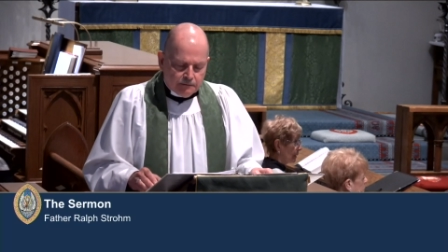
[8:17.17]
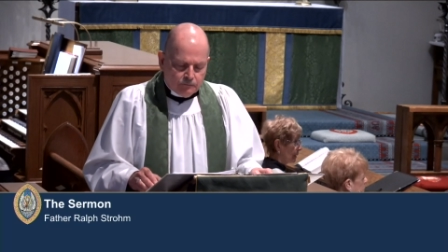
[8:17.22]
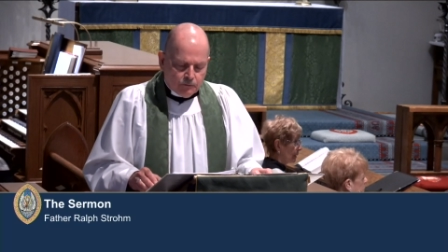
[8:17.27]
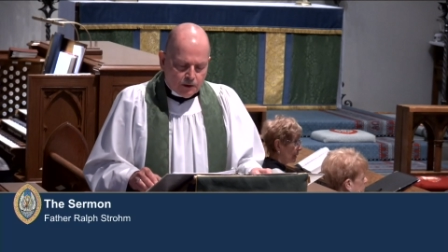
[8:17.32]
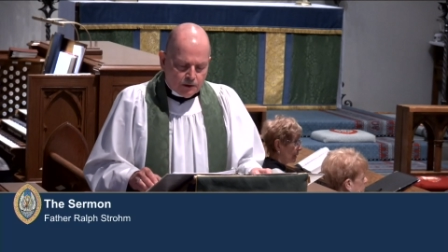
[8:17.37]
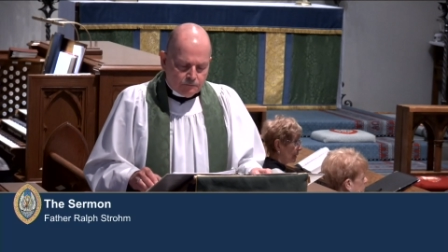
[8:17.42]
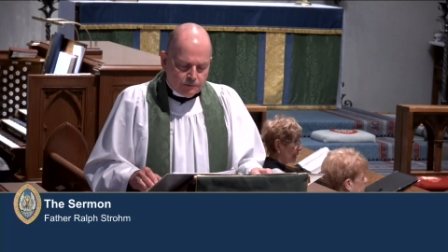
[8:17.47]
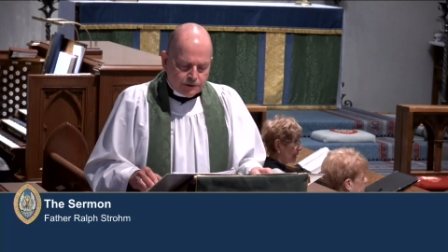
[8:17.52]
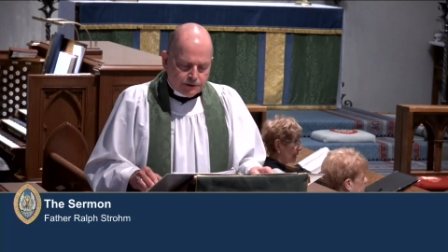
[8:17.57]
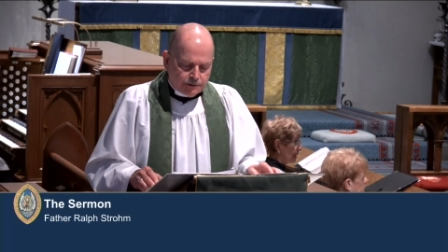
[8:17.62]

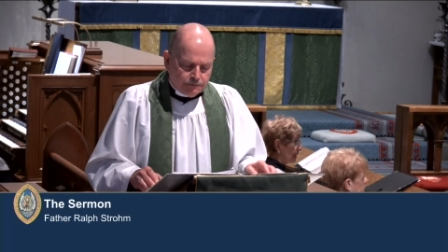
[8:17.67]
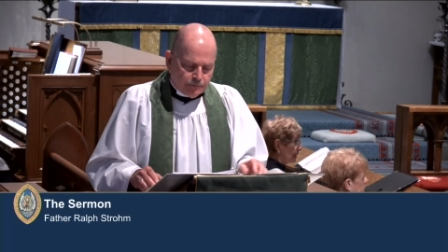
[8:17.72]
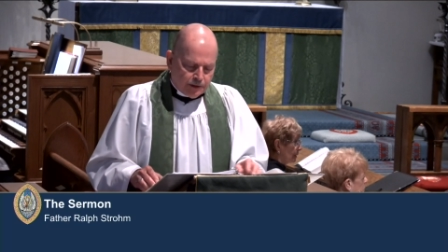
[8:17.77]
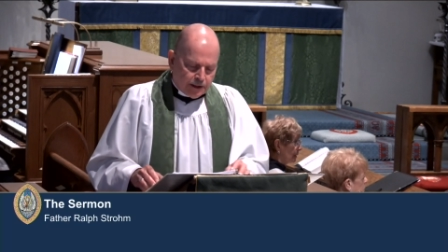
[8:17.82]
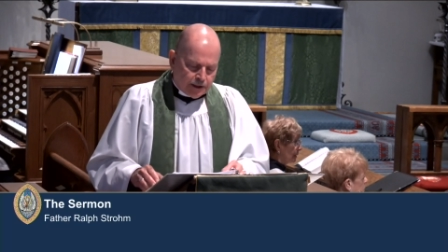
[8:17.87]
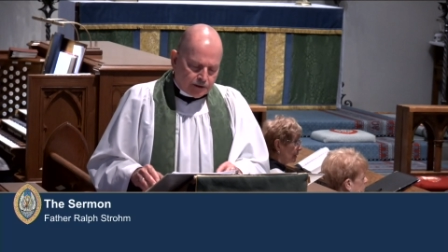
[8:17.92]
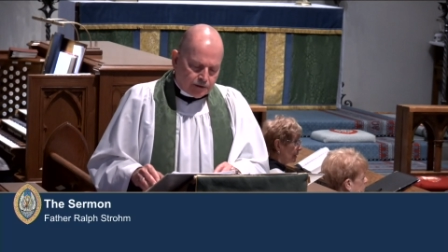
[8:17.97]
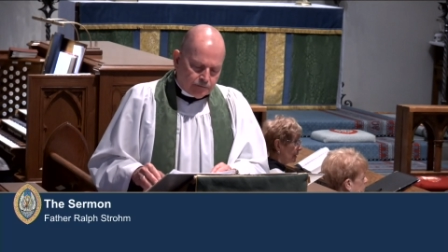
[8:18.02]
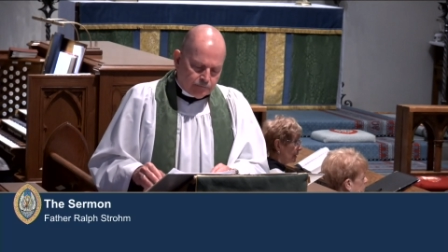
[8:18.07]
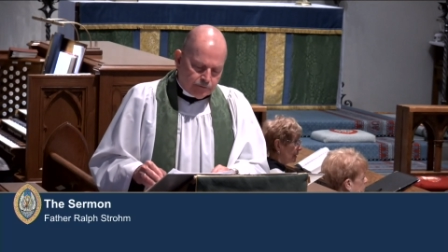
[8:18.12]
what are we to
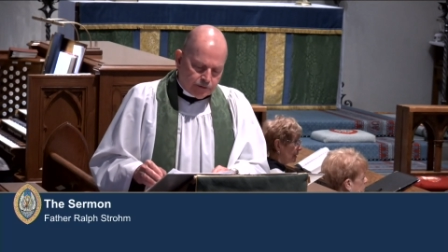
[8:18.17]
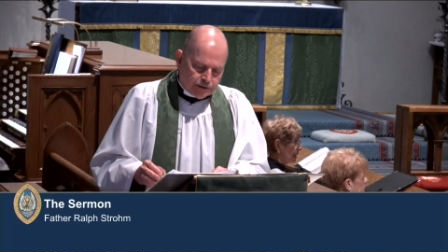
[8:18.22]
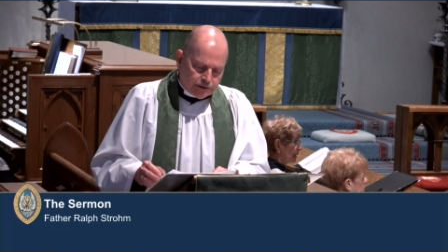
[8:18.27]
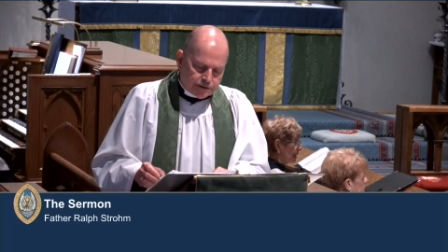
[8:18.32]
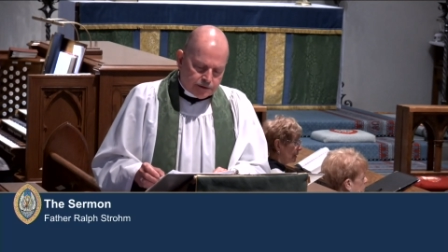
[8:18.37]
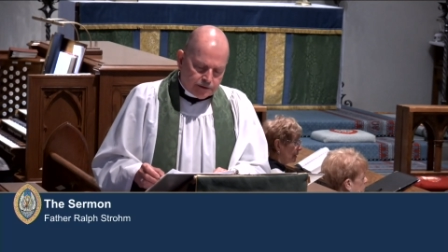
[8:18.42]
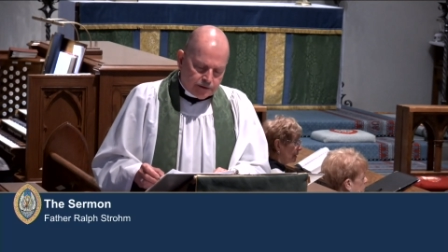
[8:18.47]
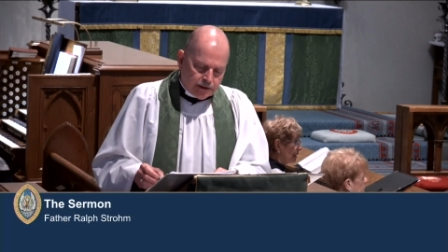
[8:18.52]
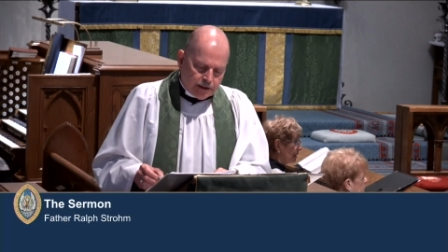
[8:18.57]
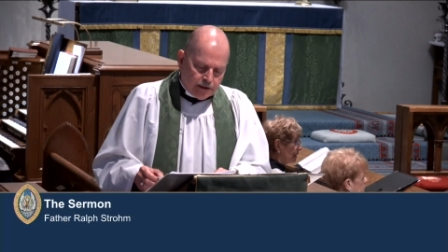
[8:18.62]
make of
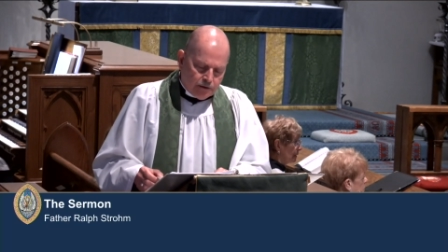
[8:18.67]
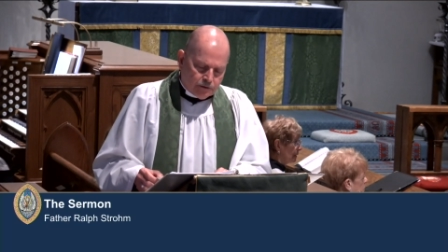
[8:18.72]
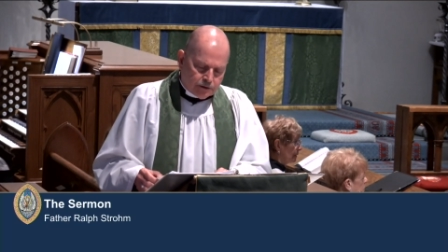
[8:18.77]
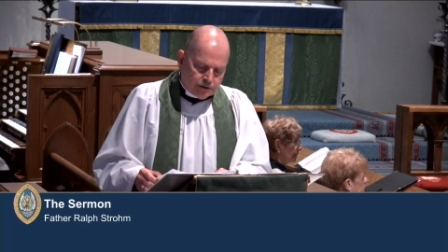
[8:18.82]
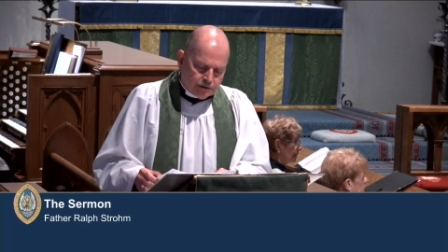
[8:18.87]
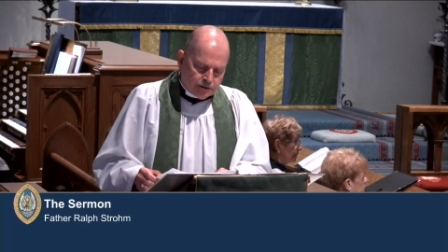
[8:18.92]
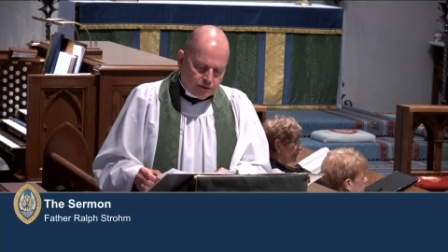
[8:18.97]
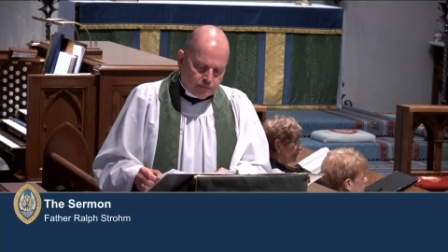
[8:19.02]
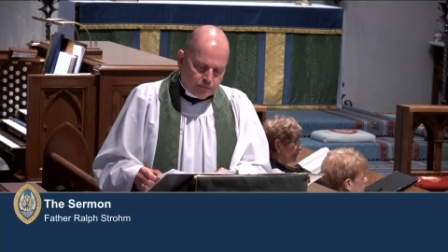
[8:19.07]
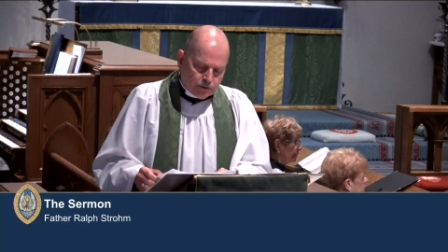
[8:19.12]
this, and how
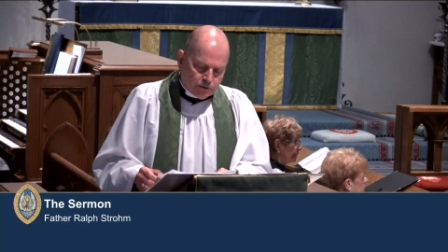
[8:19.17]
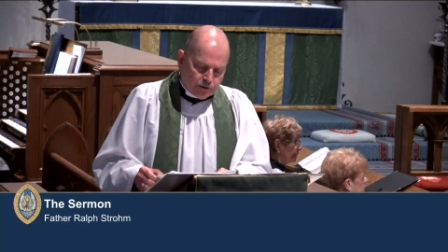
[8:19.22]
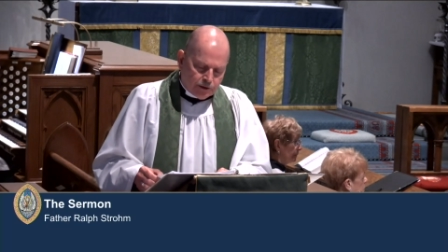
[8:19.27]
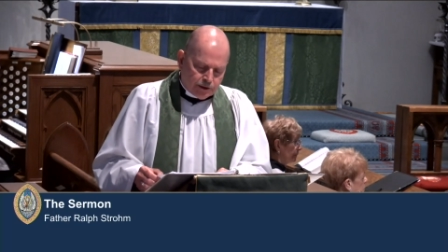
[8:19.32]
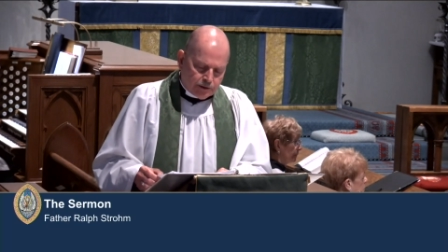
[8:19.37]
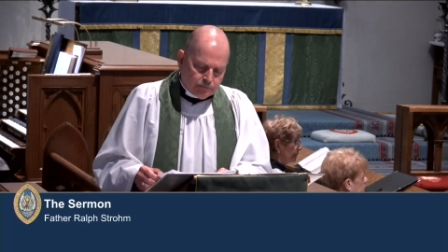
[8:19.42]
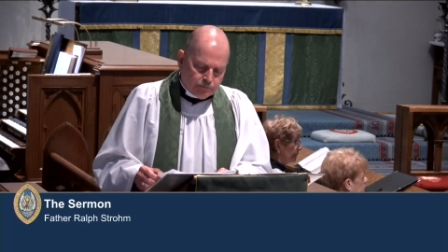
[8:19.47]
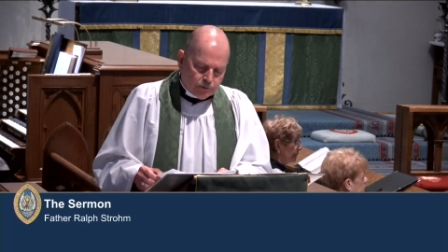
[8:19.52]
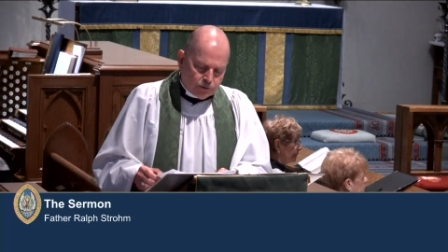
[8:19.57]
can the burning